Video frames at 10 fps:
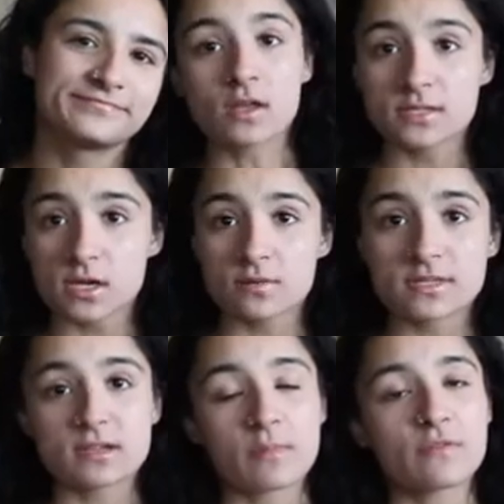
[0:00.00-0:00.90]
Also,
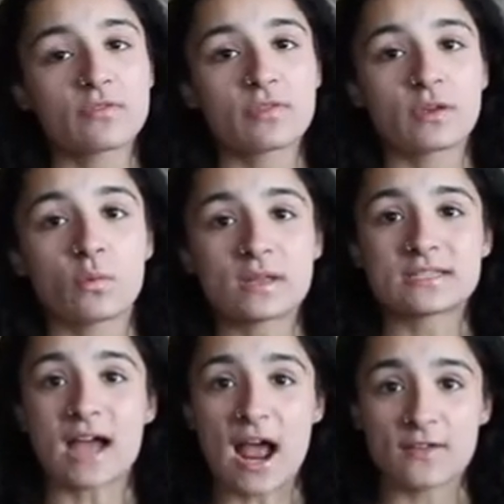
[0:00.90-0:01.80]
some of the
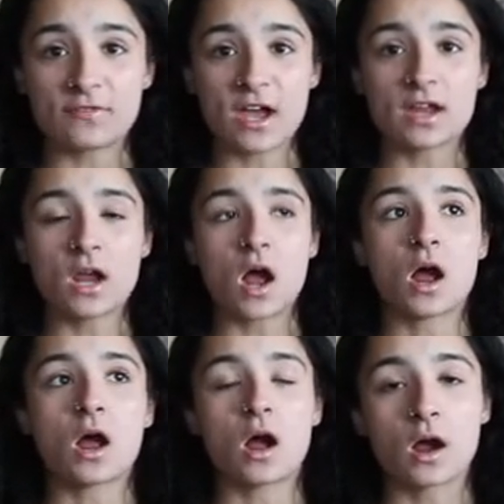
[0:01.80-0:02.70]
ones I've done
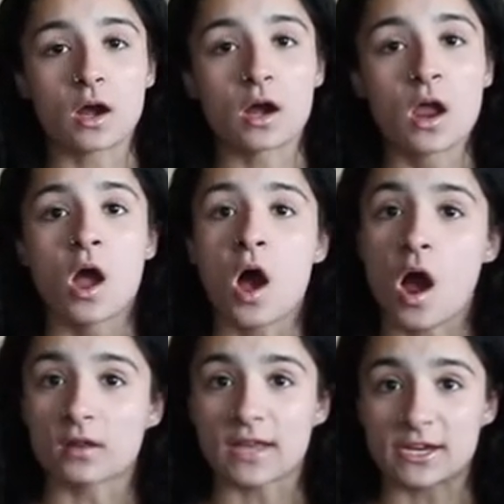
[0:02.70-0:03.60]
are
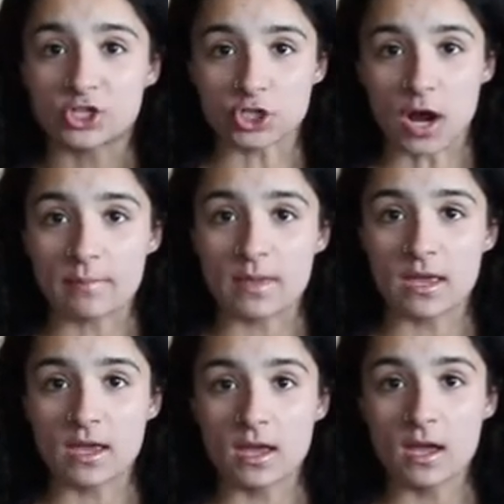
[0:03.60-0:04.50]
online
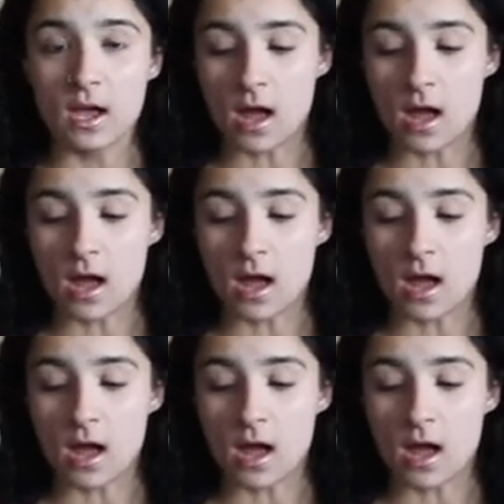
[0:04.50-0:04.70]
shopping,